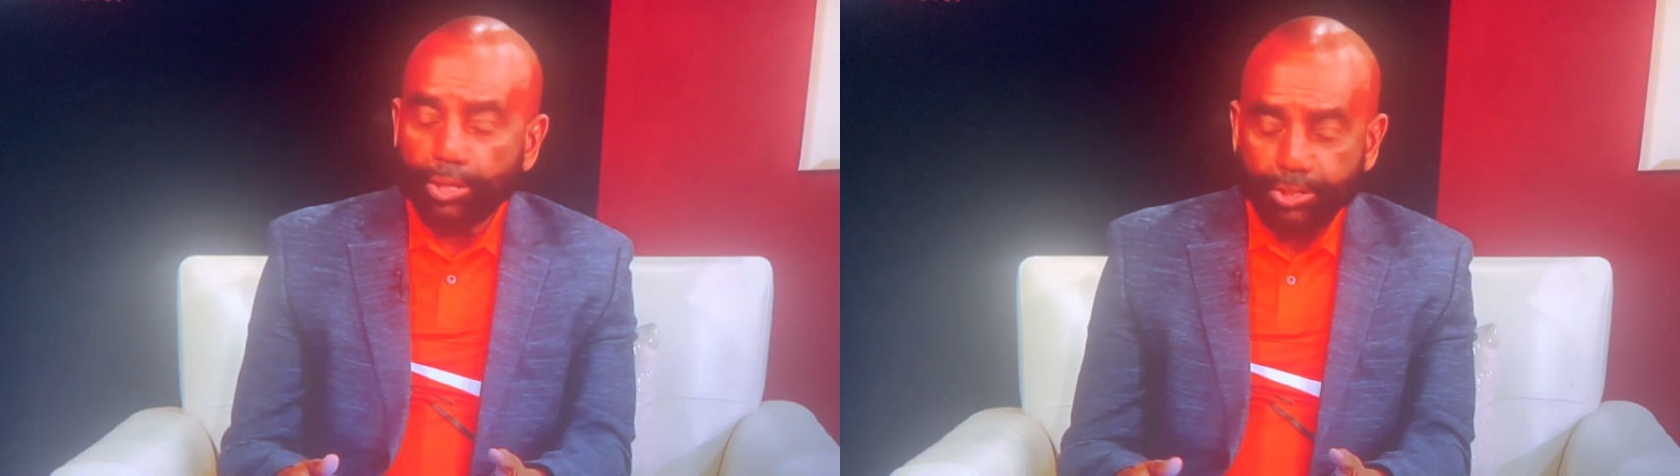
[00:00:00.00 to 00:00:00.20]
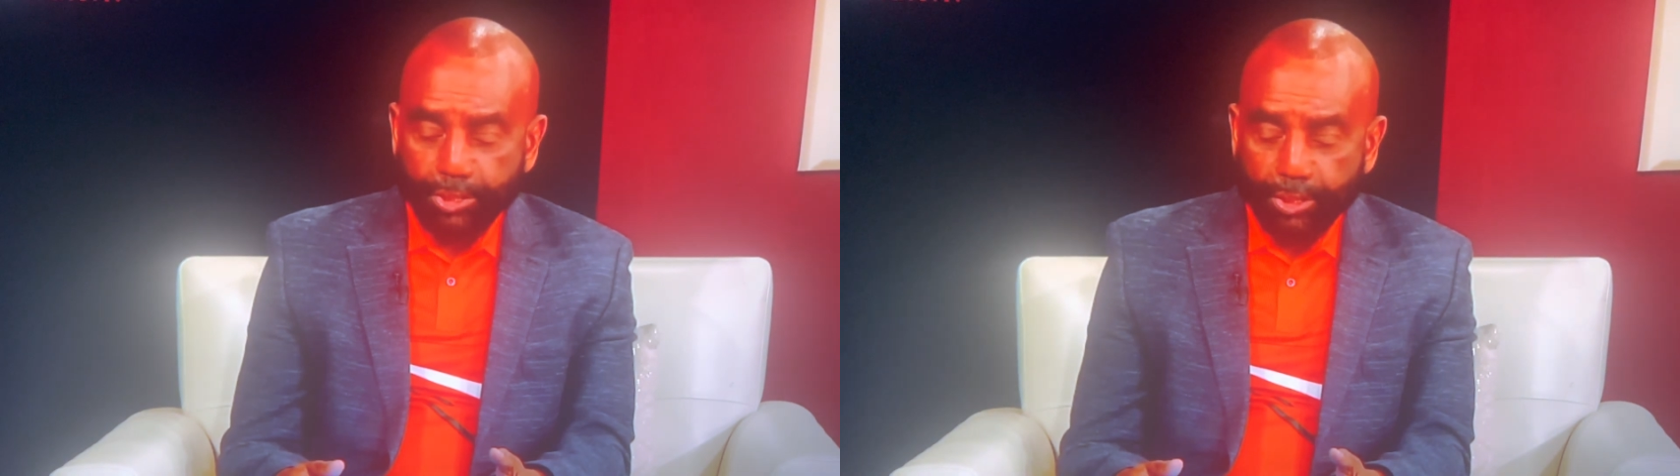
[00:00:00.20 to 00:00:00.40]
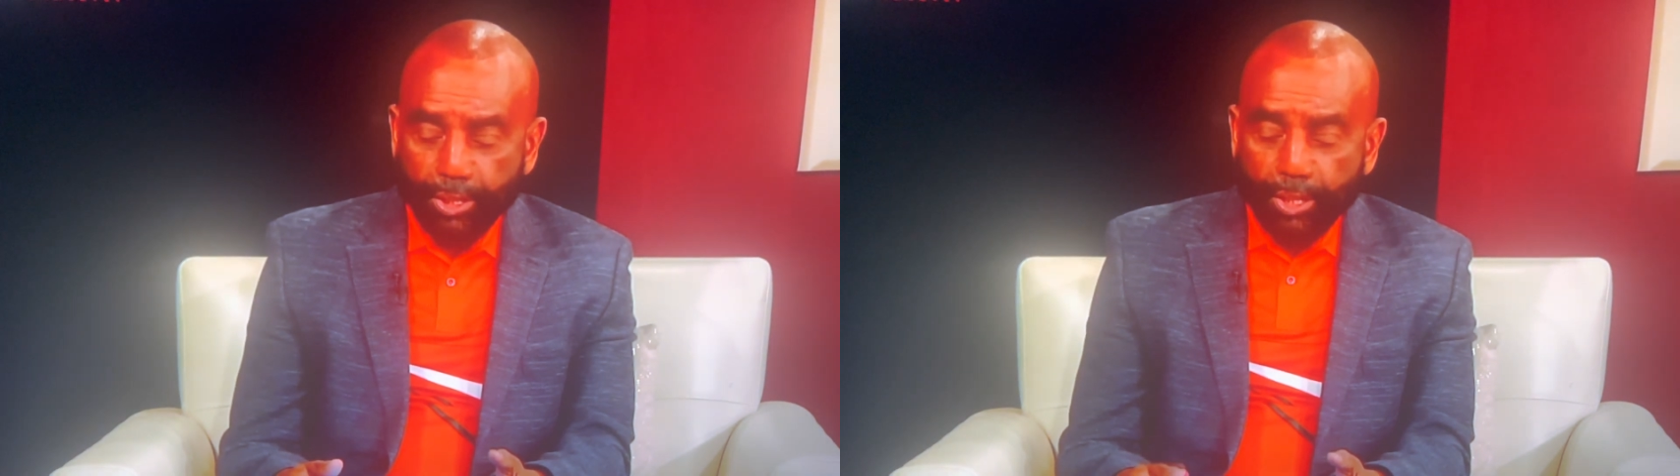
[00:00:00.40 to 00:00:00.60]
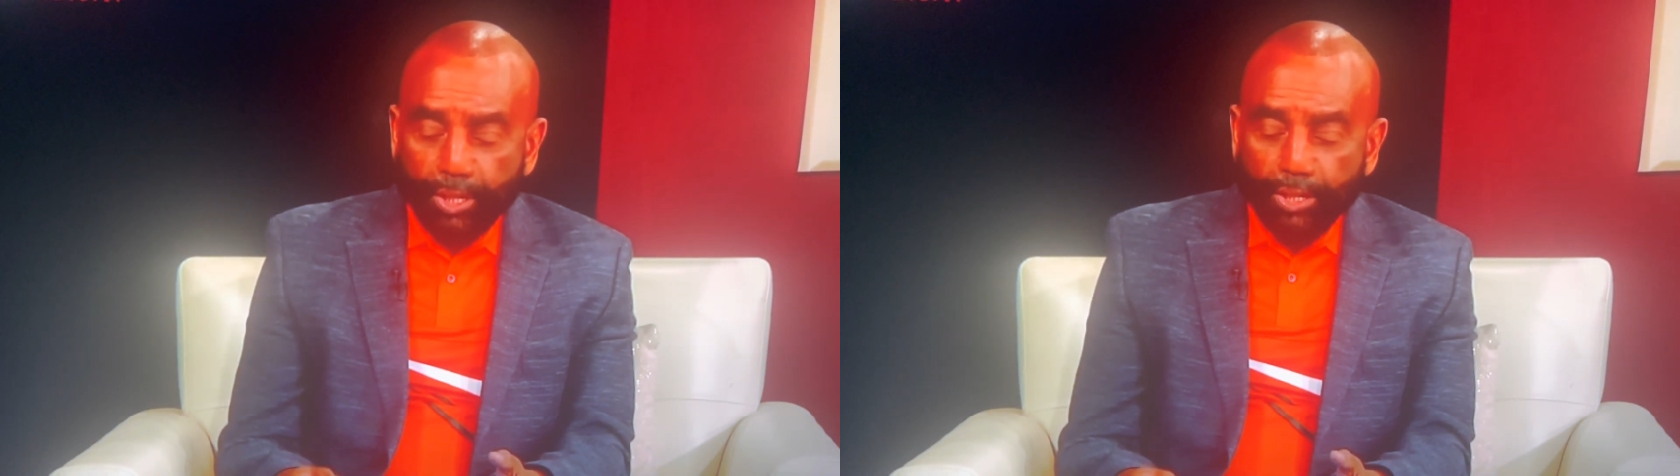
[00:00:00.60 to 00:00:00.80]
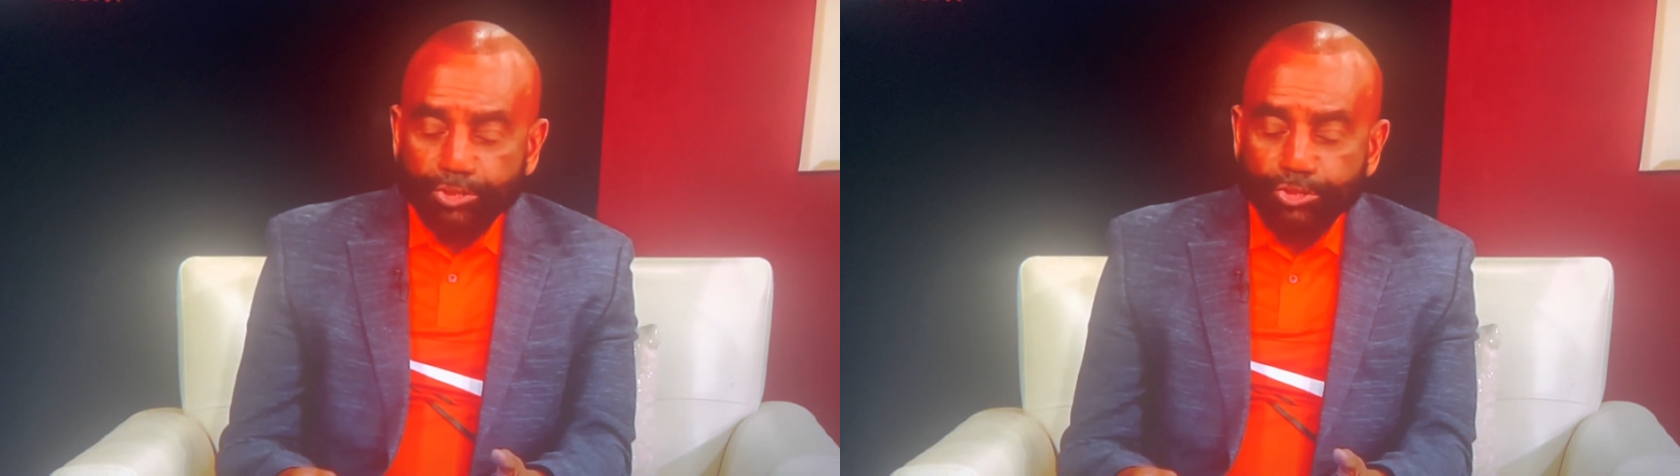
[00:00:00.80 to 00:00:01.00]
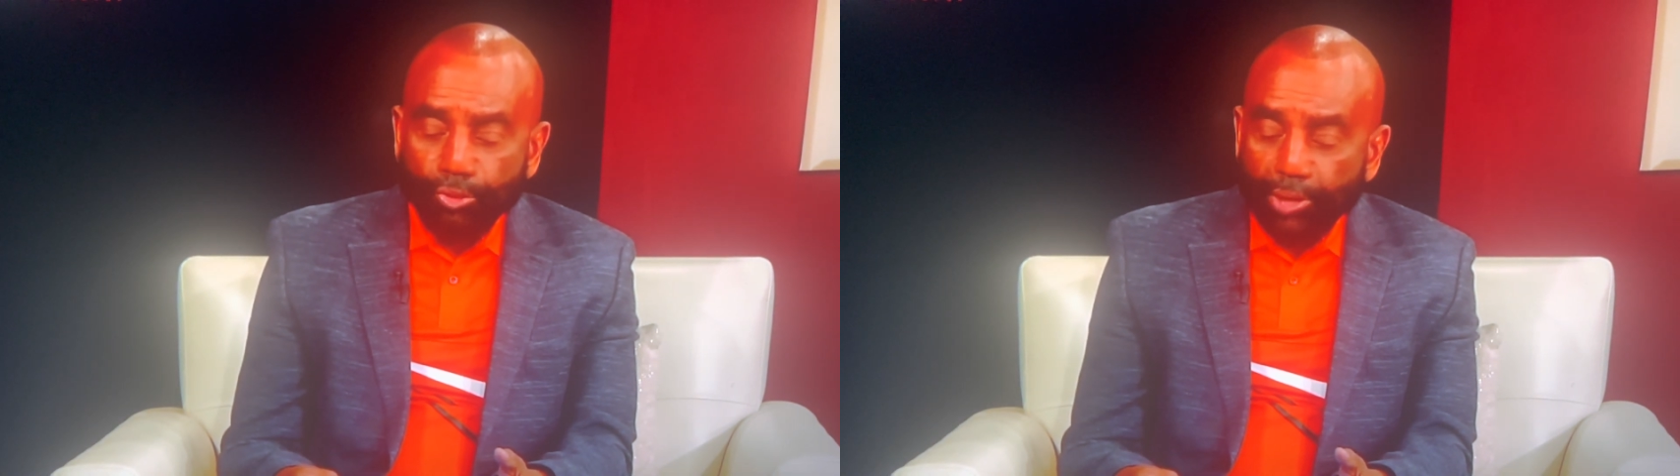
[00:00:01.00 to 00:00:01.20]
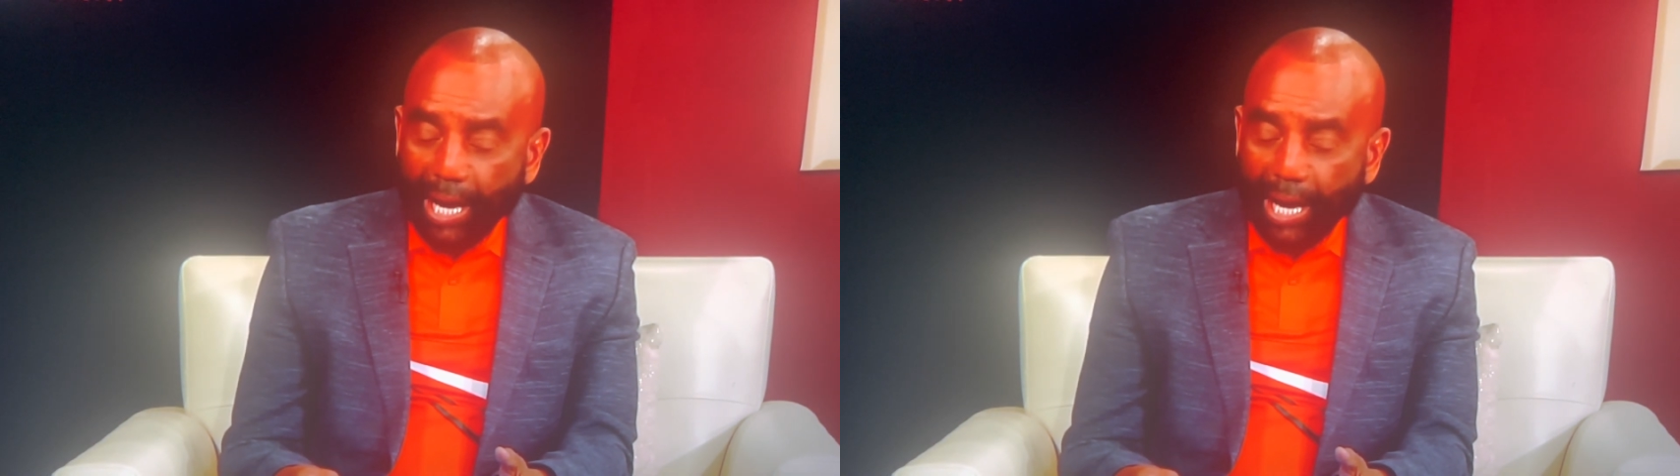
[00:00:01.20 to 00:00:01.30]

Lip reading: Oh, I see. So